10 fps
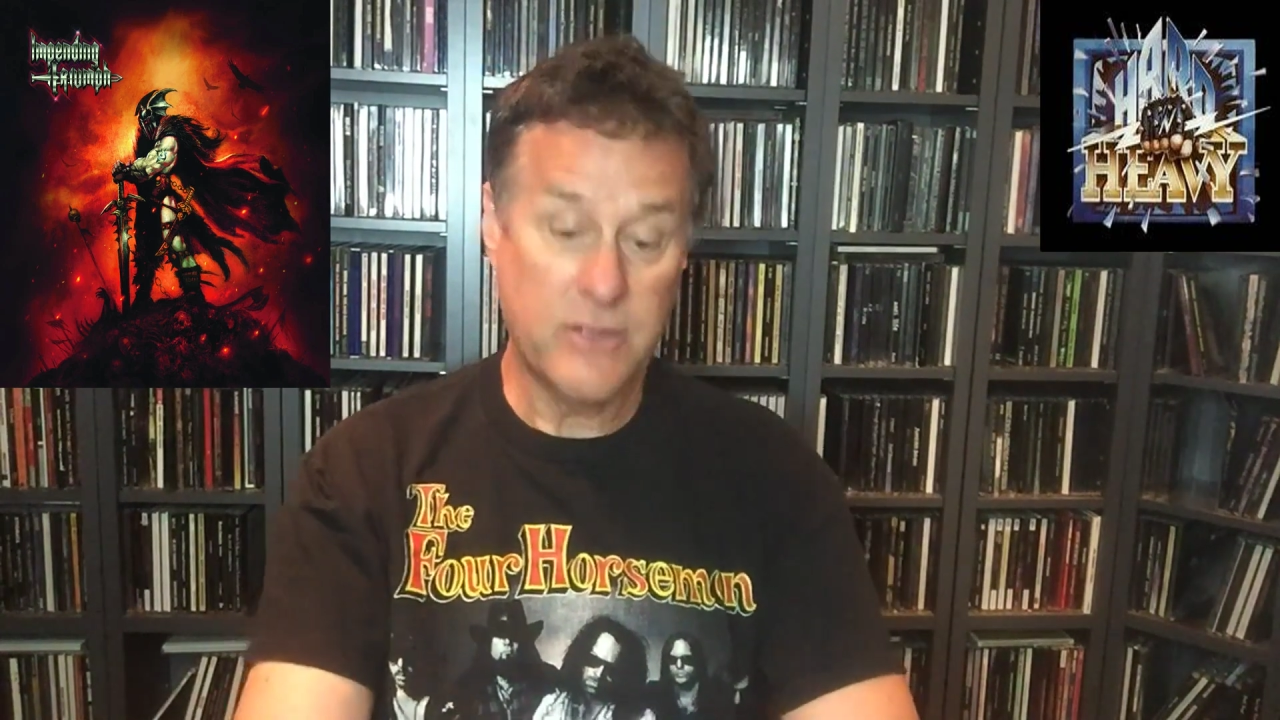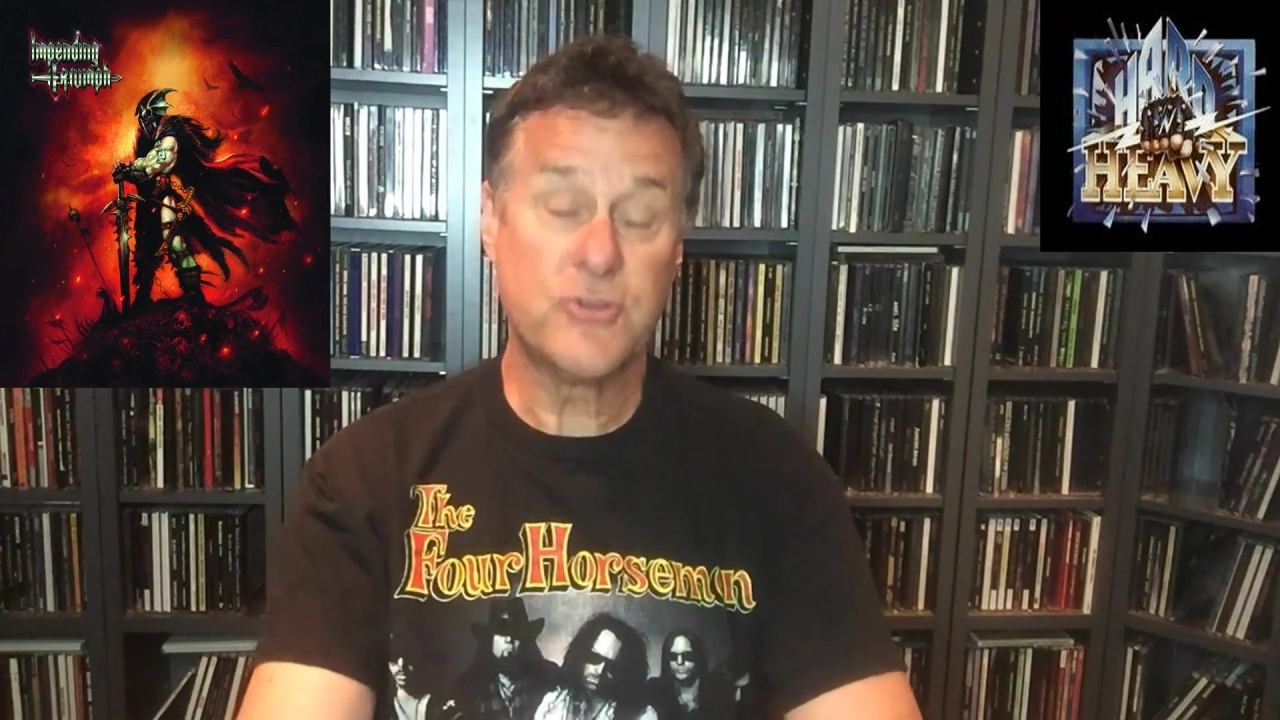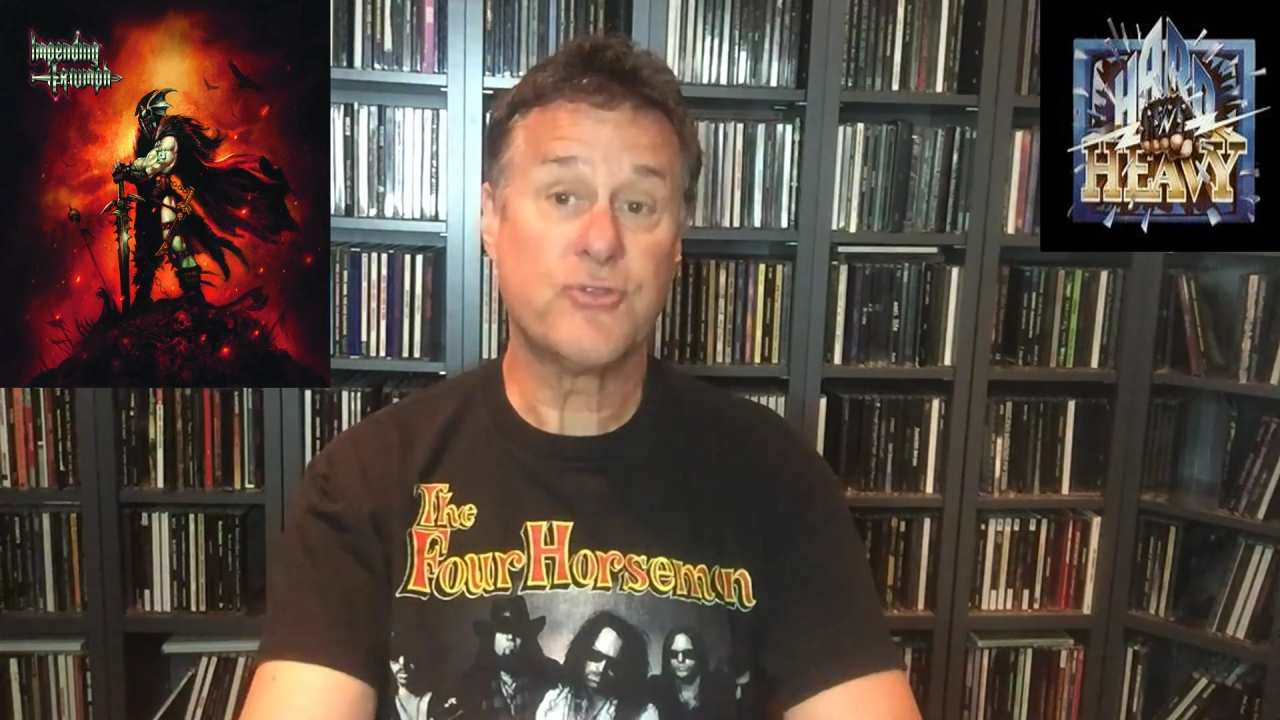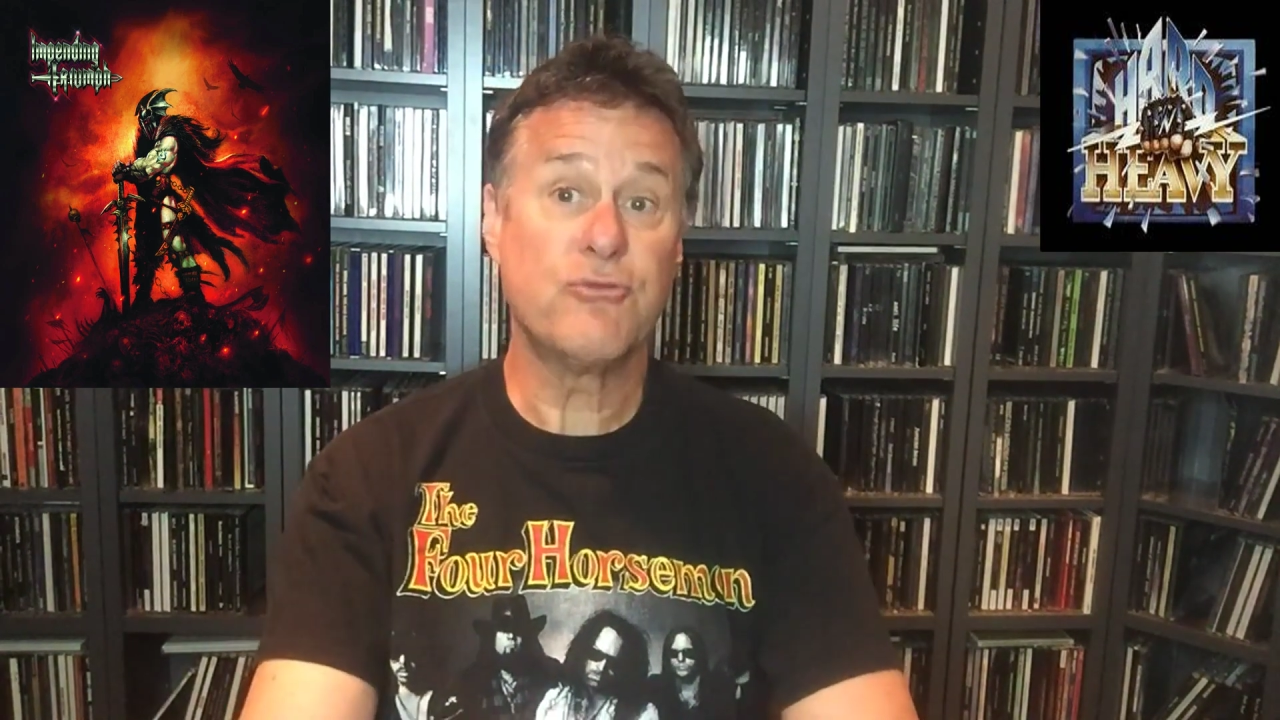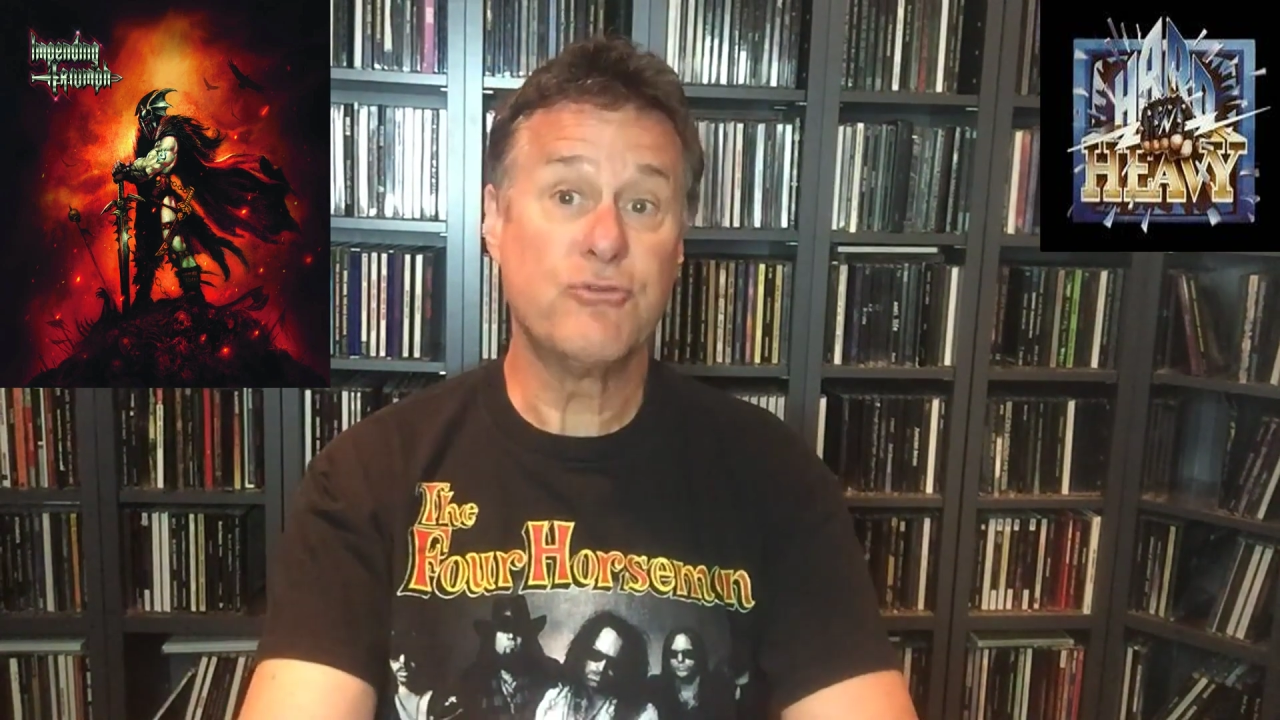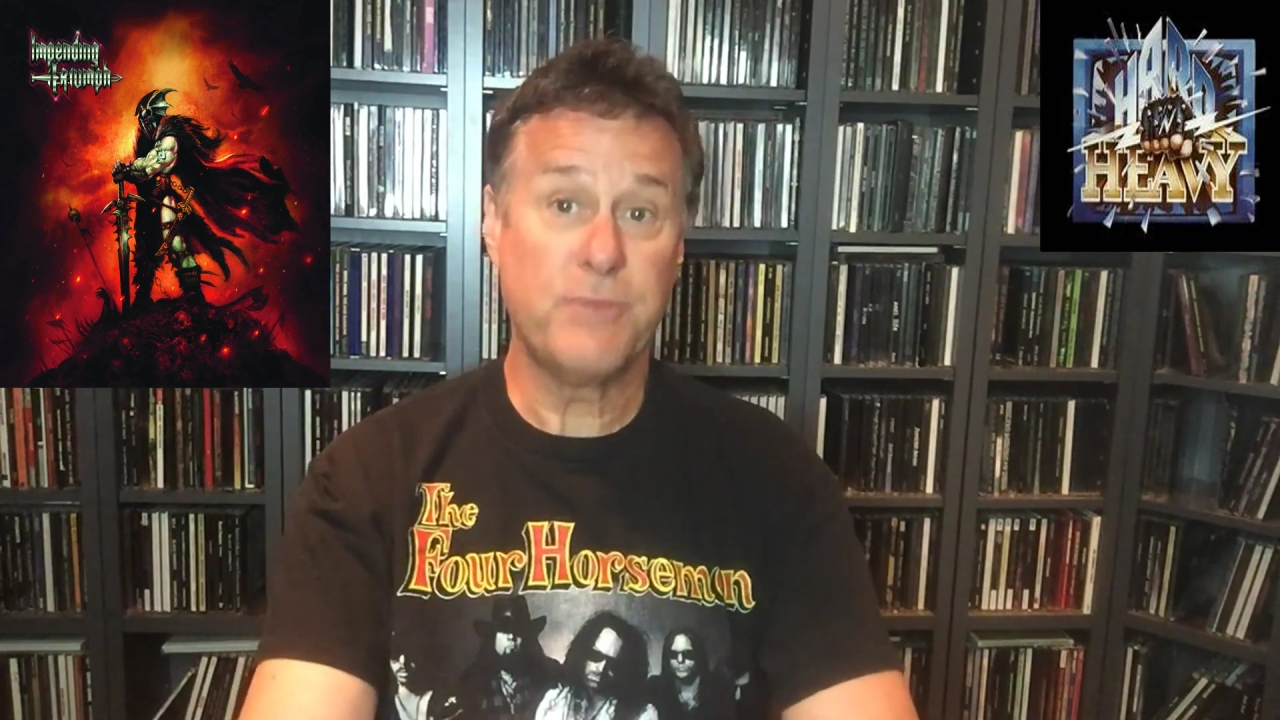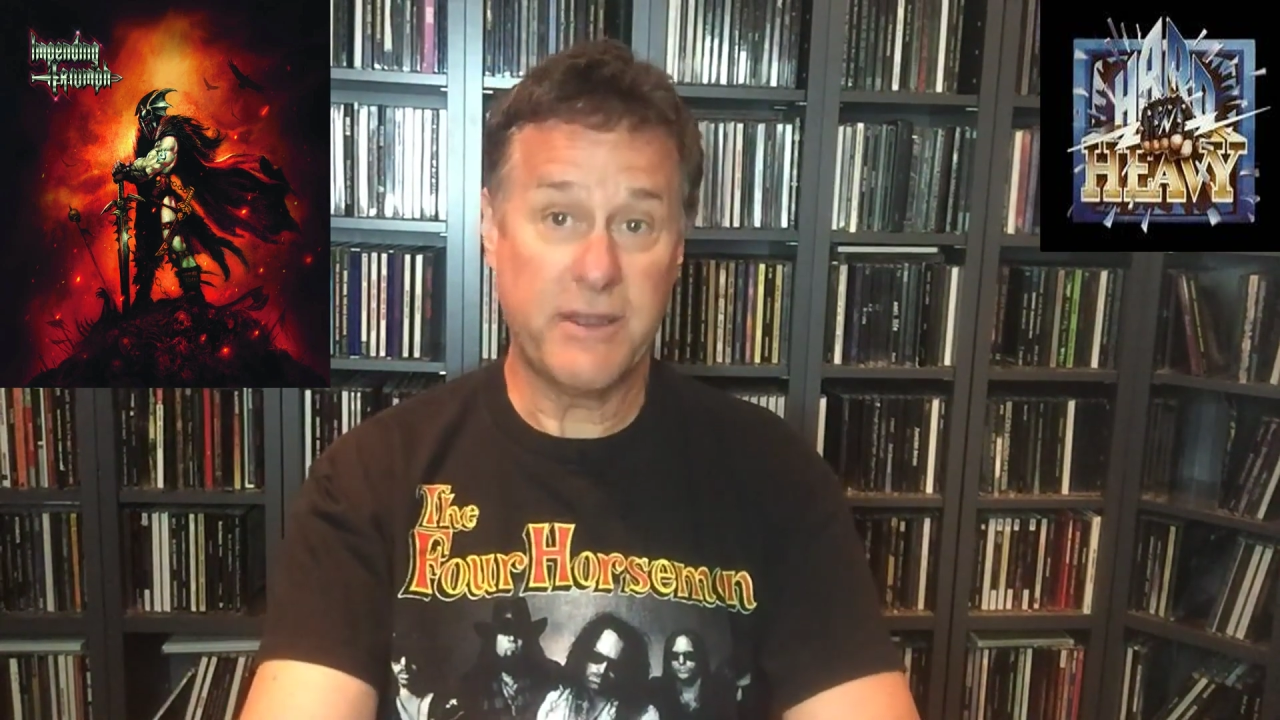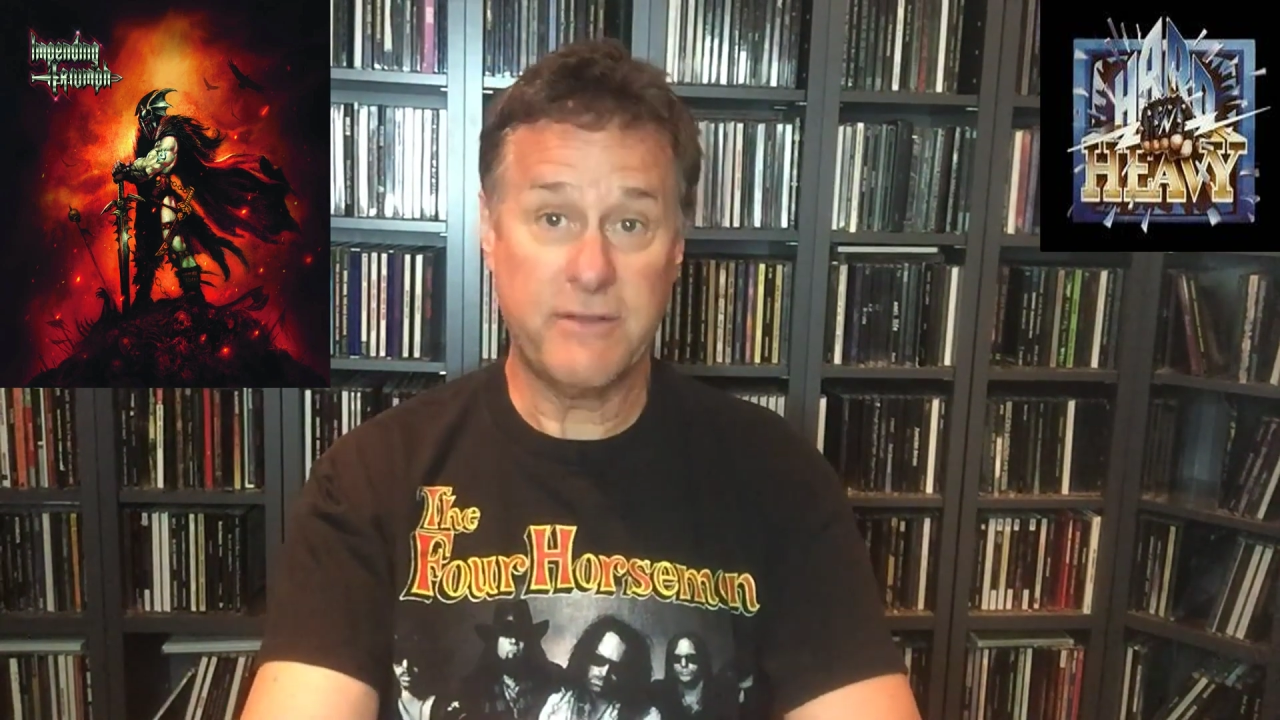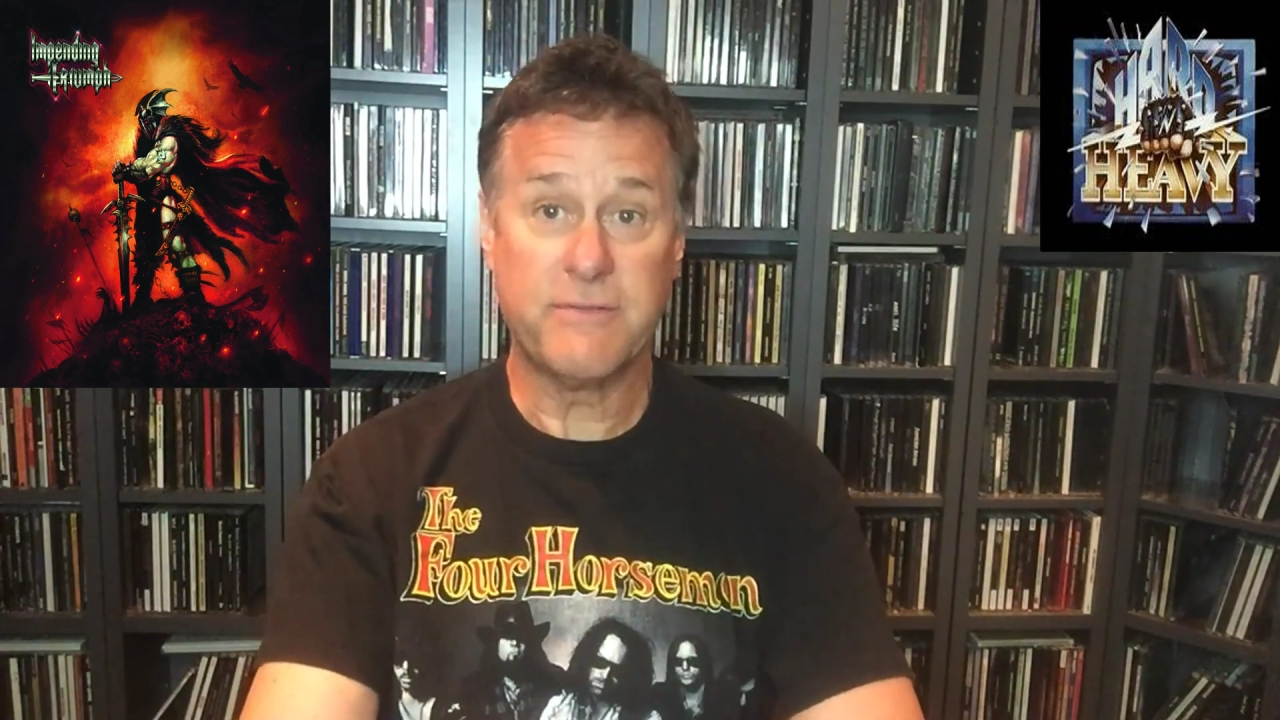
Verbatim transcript: True metal